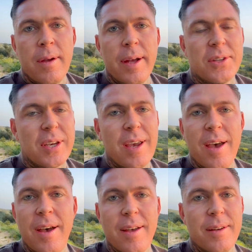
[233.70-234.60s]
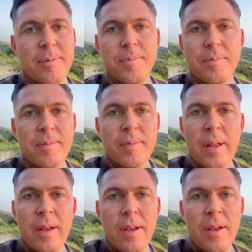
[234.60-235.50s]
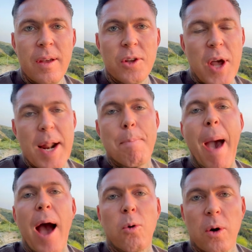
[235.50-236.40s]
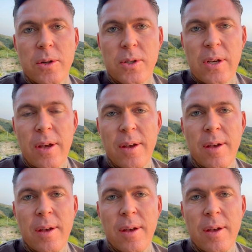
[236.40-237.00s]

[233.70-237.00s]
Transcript: And see, you got it backwards.